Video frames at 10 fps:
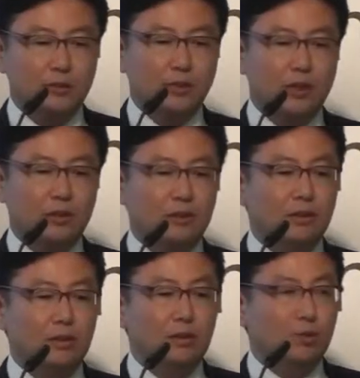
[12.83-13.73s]
to
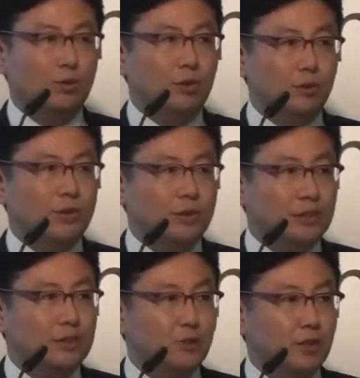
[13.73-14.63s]
an, to an
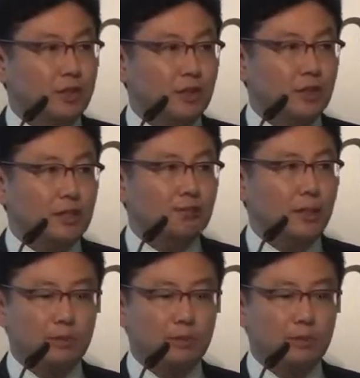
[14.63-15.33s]
organization with 19